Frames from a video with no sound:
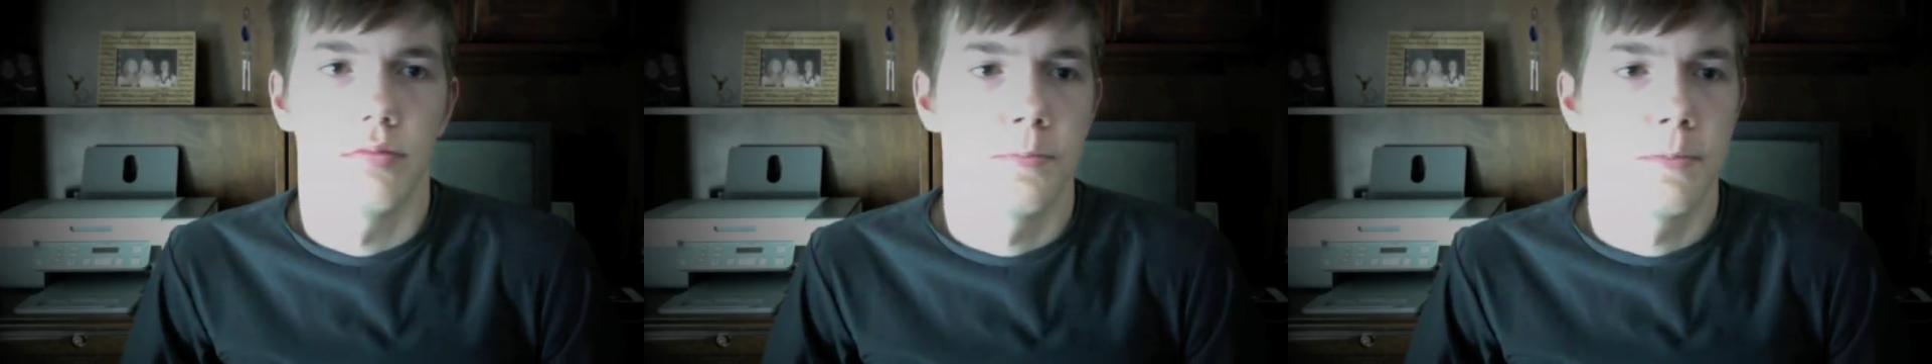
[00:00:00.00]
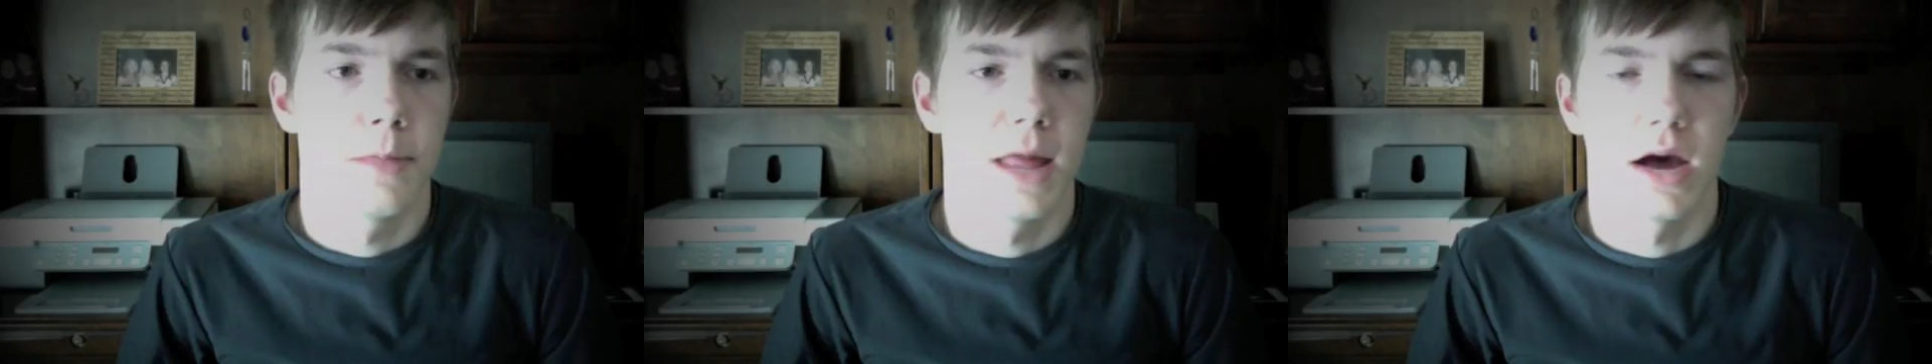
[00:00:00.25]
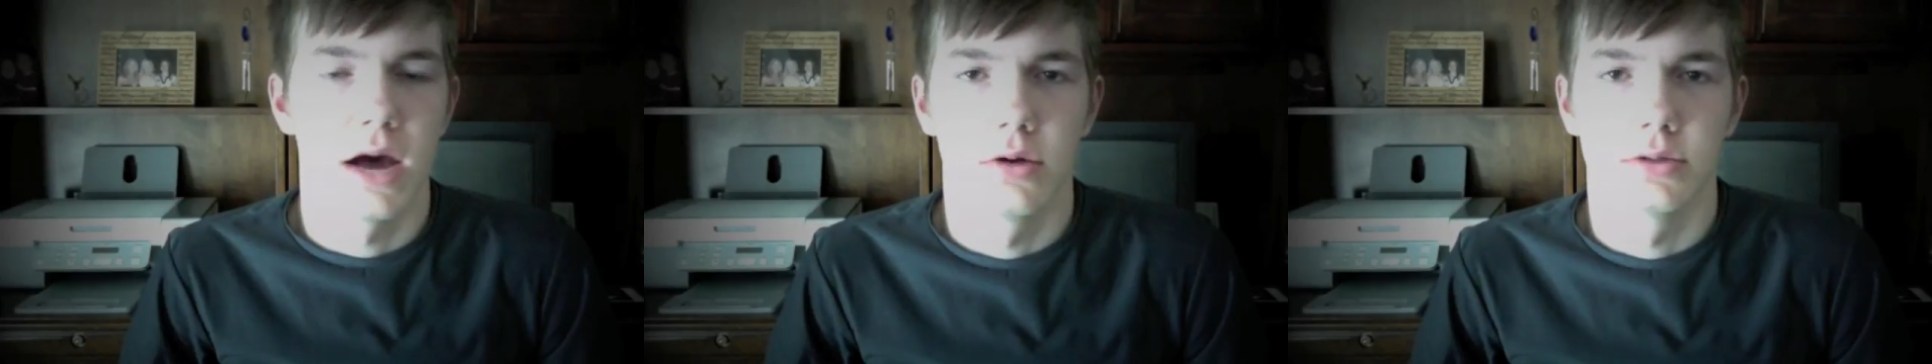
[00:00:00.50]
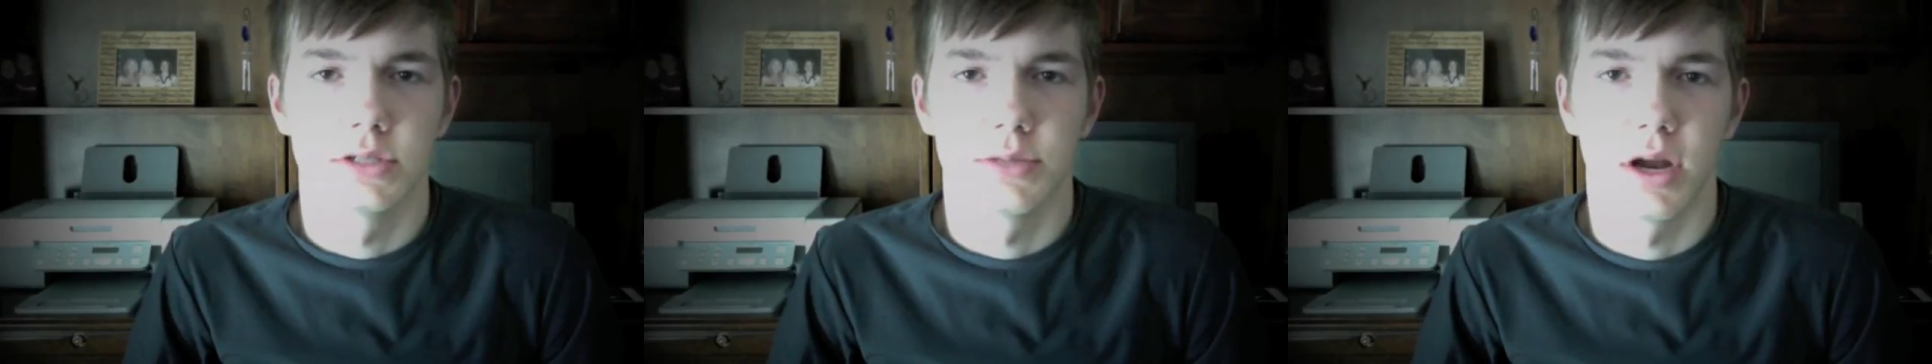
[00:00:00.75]

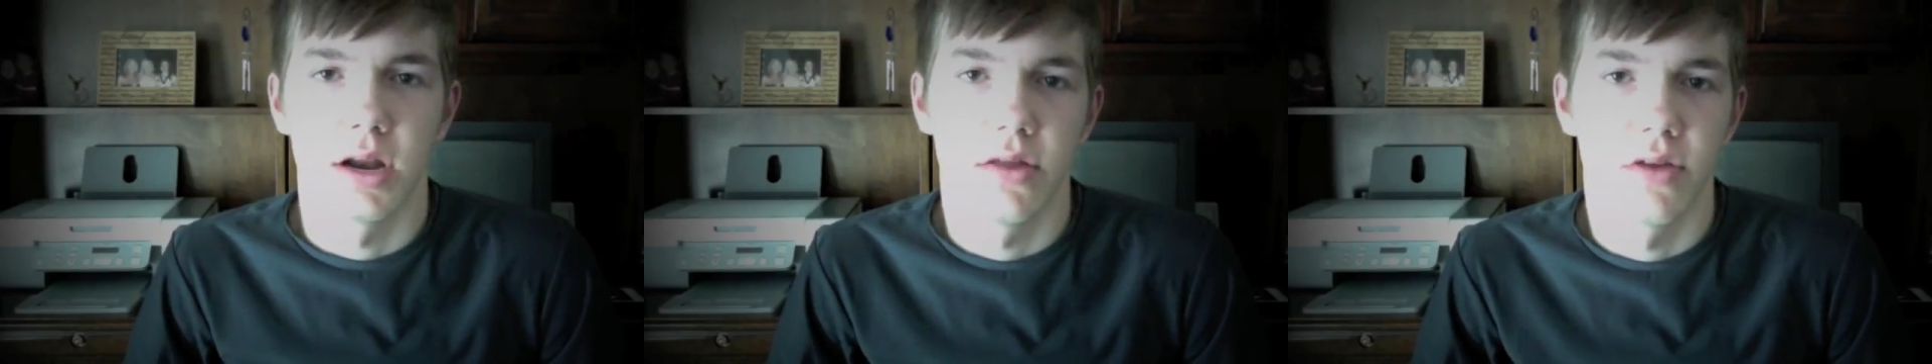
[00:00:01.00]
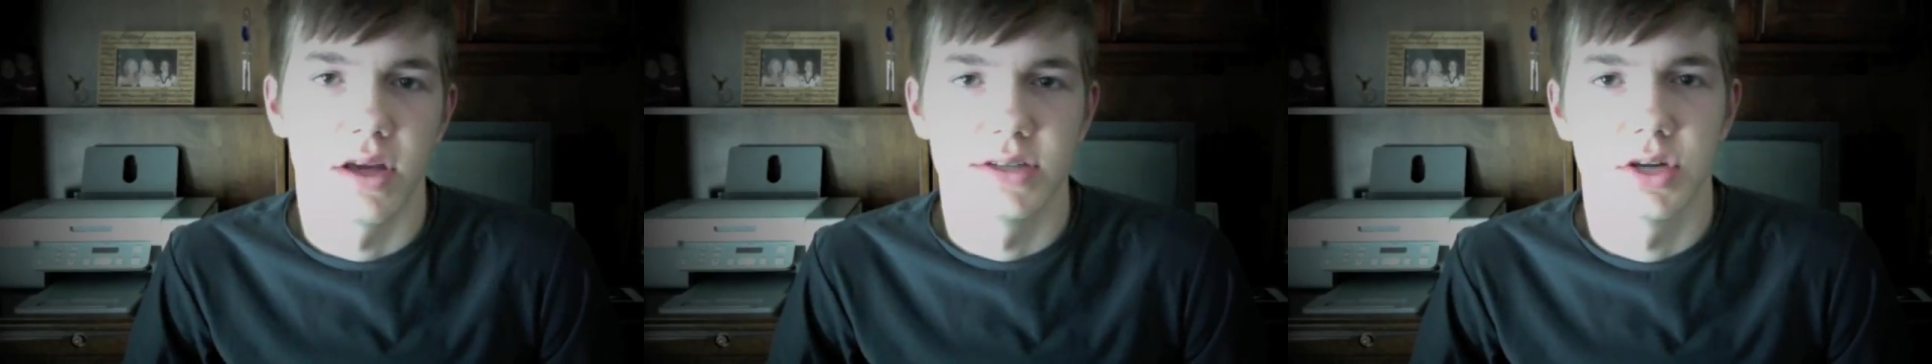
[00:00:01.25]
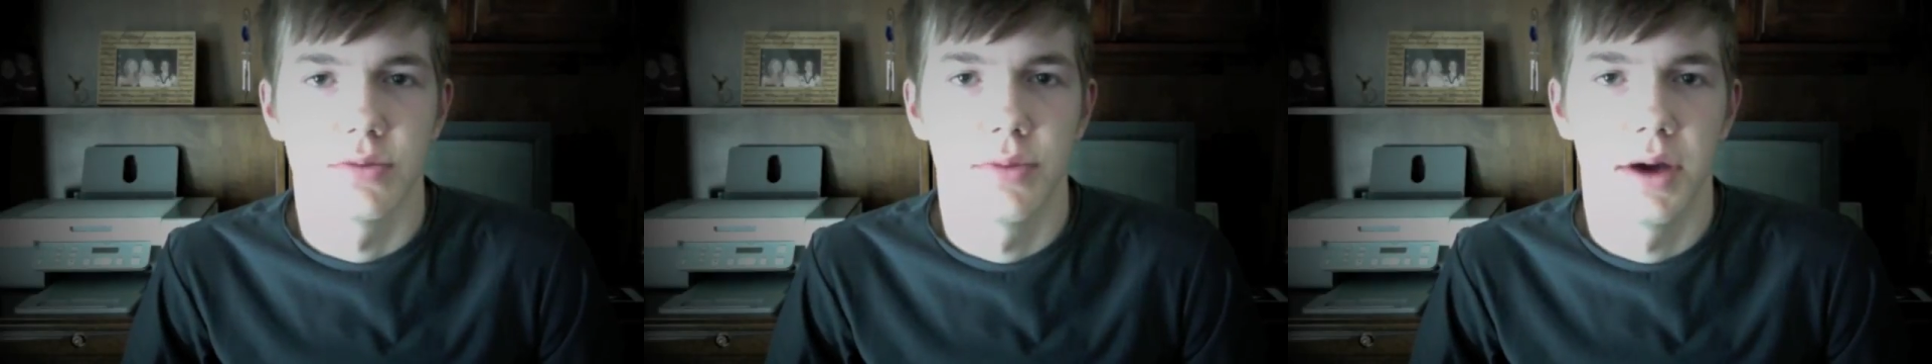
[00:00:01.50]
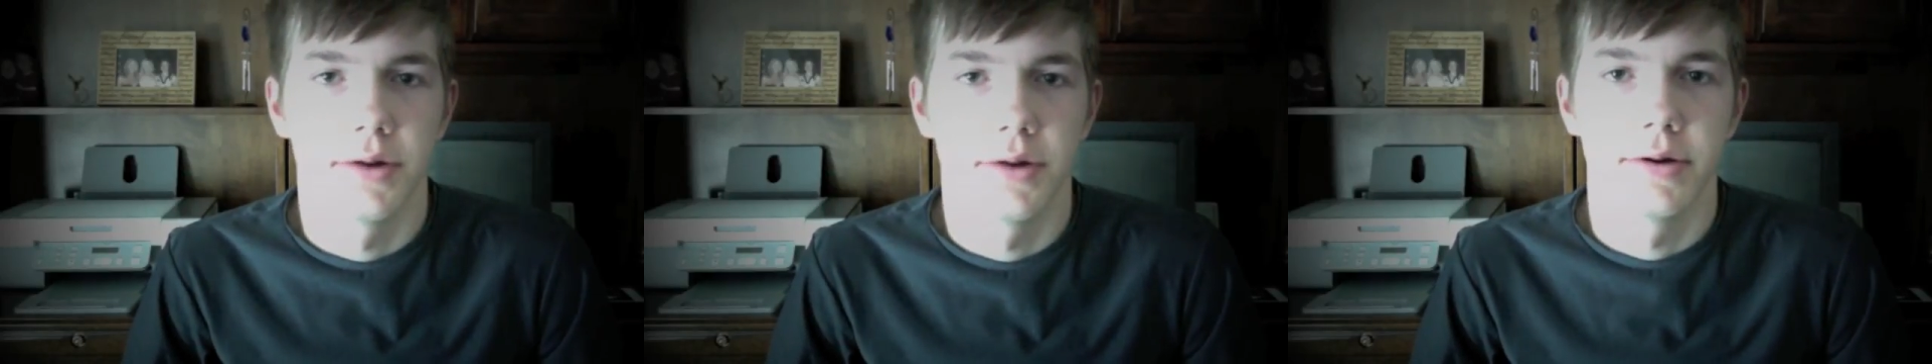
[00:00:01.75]
how somebody thinks they're
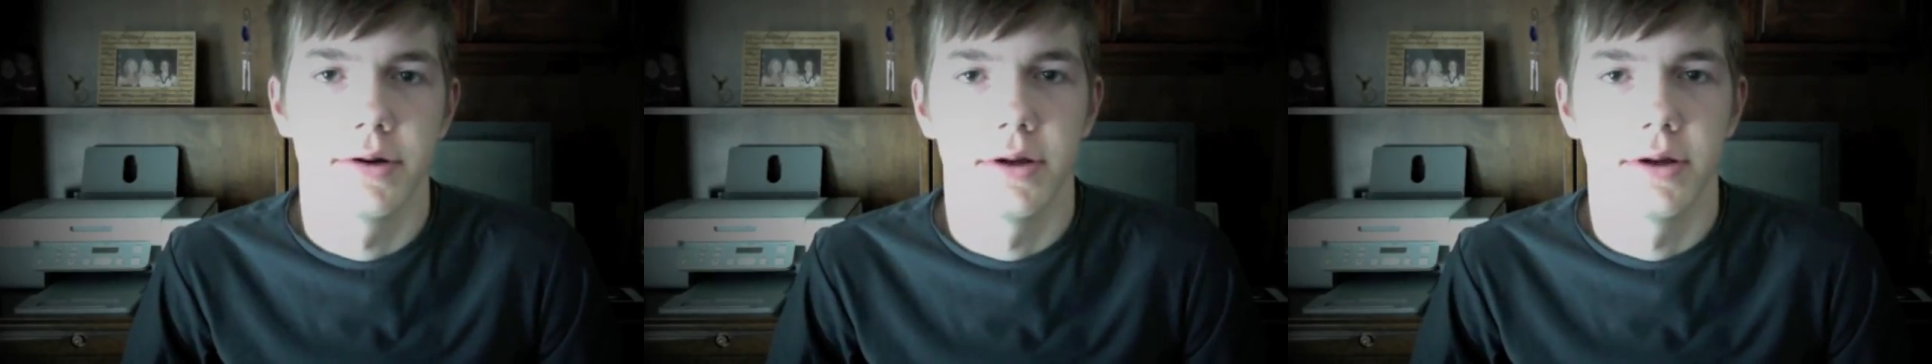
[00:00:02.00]
better.